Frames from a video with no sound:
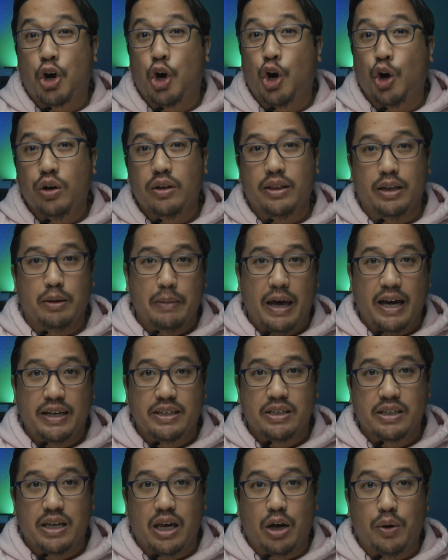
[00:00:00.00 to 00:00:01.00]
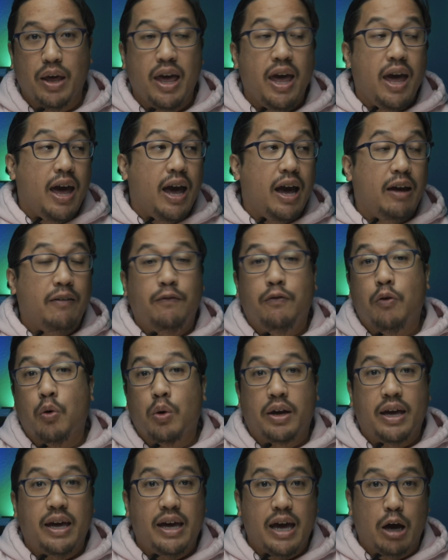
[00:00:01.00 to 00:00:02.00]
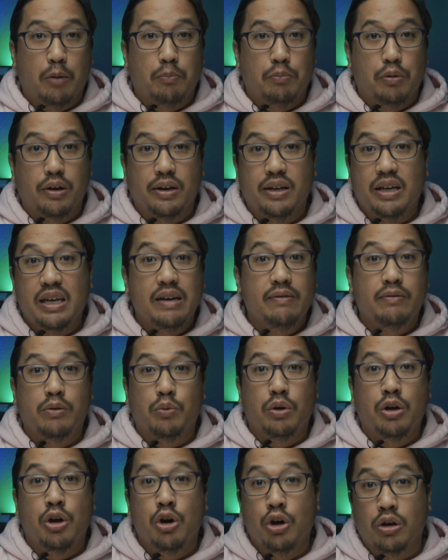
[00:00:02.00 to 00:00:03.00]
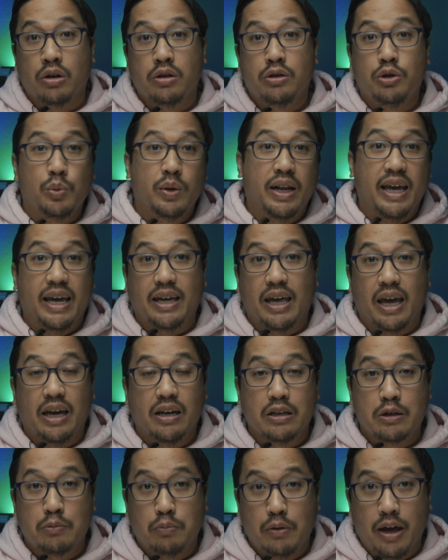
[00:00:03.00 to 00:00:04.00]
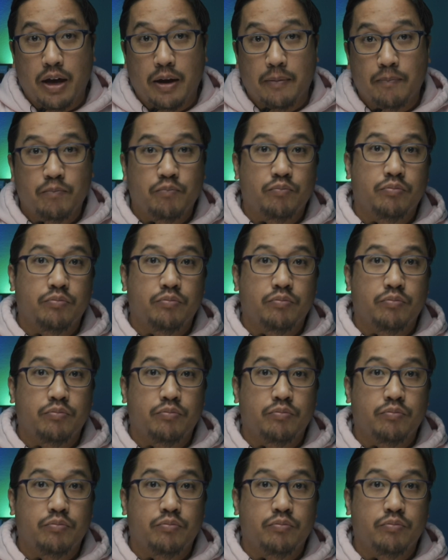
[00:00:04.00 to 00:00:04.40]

currently maxes out at 4K output even when hooked to an 8K display.